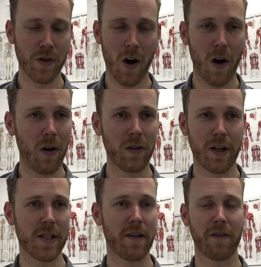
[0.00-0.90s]
a whole
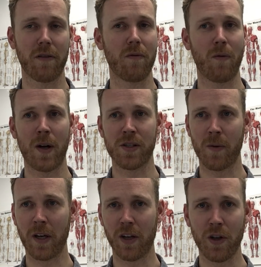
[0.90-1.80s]
lot of different ones
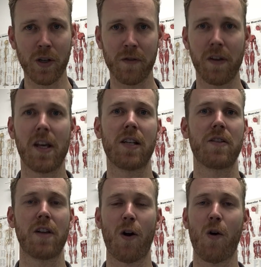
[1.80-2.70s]
that we can use for this,
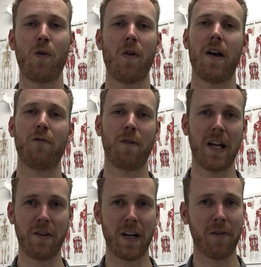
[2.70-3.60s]
and they're all
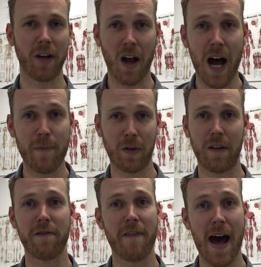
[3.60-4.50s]
really, really reliable
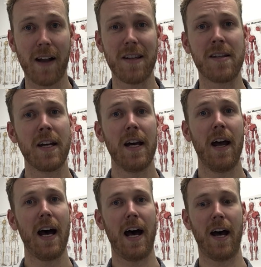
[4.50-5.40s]
and valid
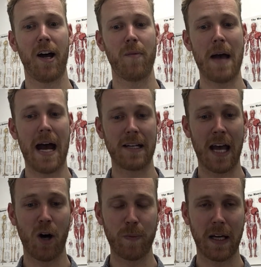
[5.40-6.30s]
at
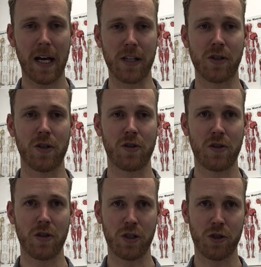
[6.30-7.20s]
helping us
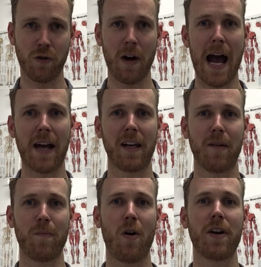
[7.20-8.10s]
to track
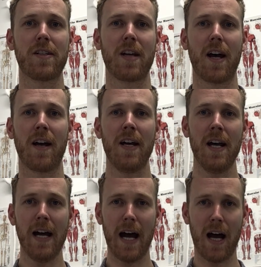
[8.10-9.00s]
and monitor
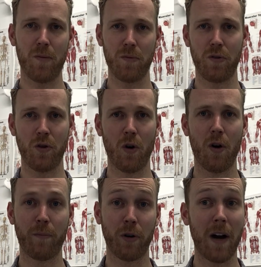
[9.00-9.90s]

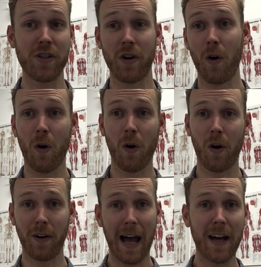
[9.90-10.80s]
your progression
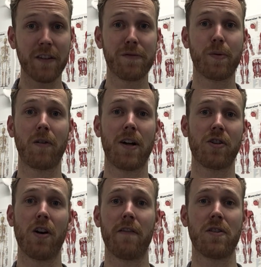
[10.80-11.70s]
or lack of
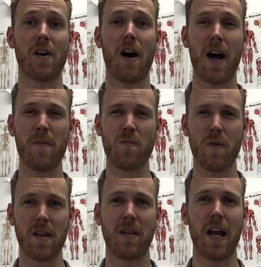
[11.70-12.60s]
progression over time
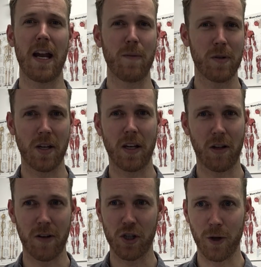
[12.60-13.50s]
with any
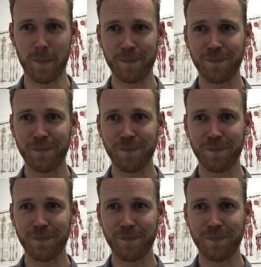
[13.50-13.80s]
particular issue.